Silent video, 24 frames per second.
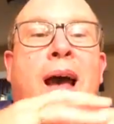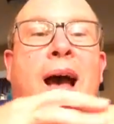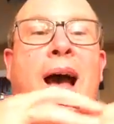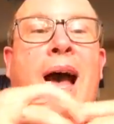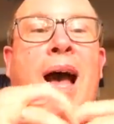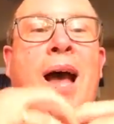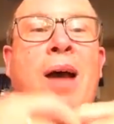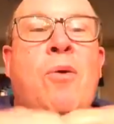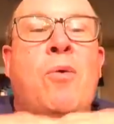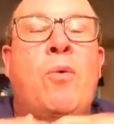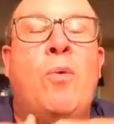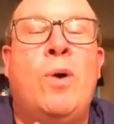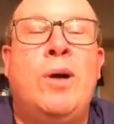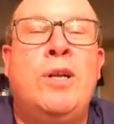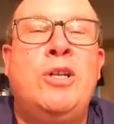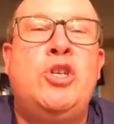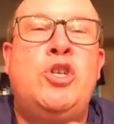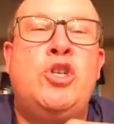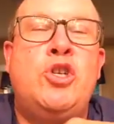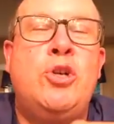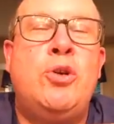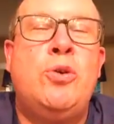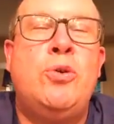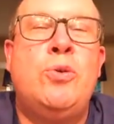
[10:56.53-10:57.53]
I
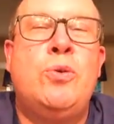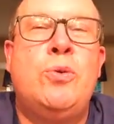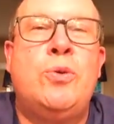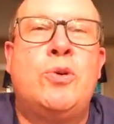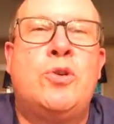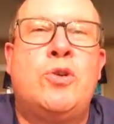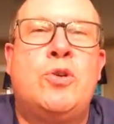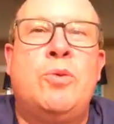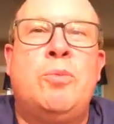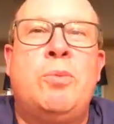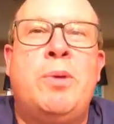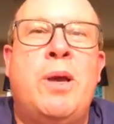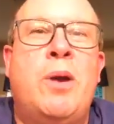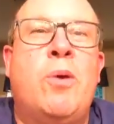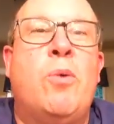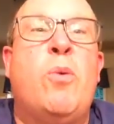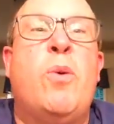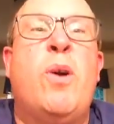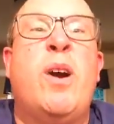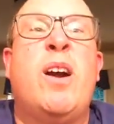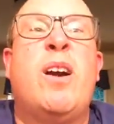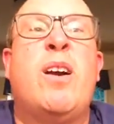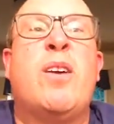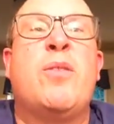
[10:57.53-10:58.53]
want you to be
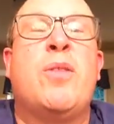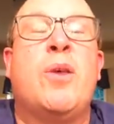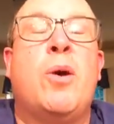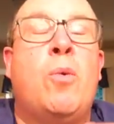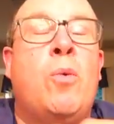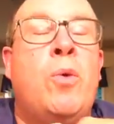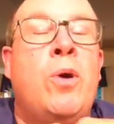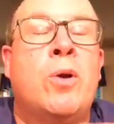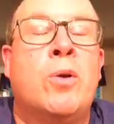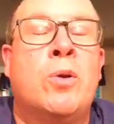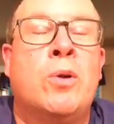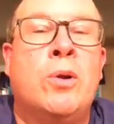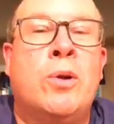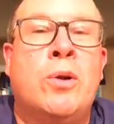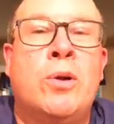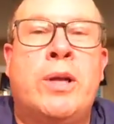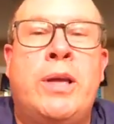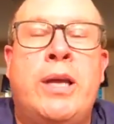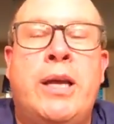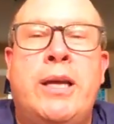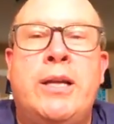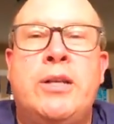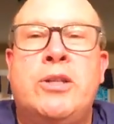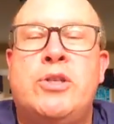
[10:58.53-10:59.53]
aware that we are
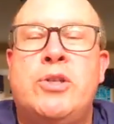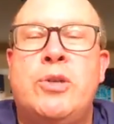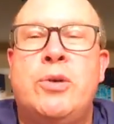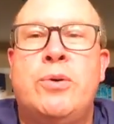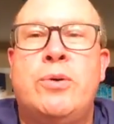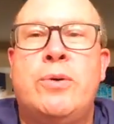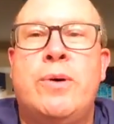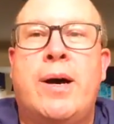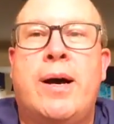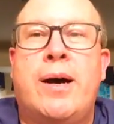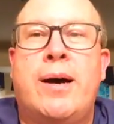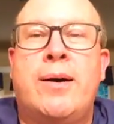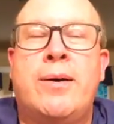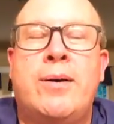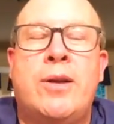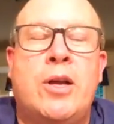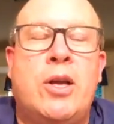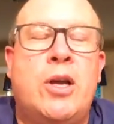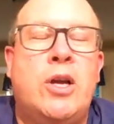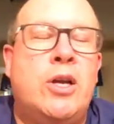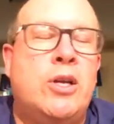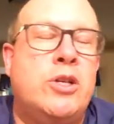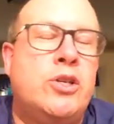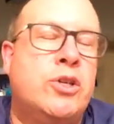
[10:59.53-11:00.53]
looking to
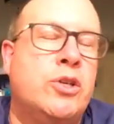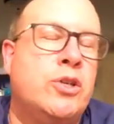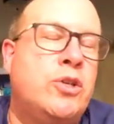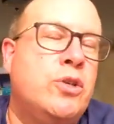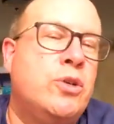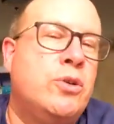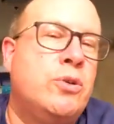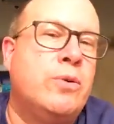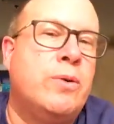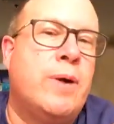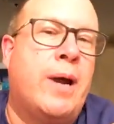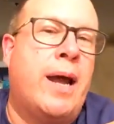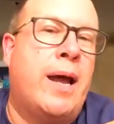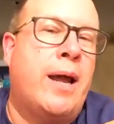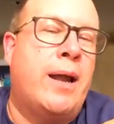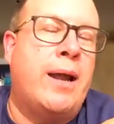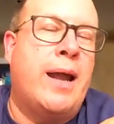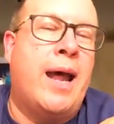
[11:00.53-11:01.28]
do an